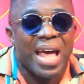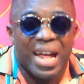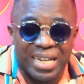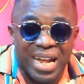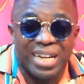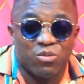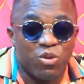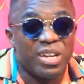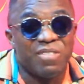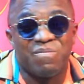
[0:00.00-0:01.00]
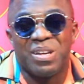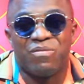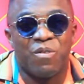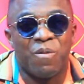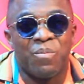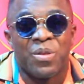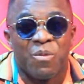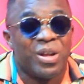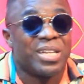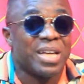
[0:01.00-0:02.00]
and that is what they paid for.
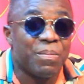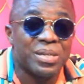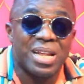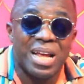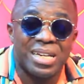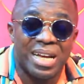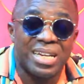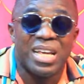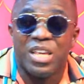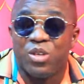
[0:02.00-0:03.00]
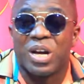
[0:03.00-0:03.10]
When it happens like that, you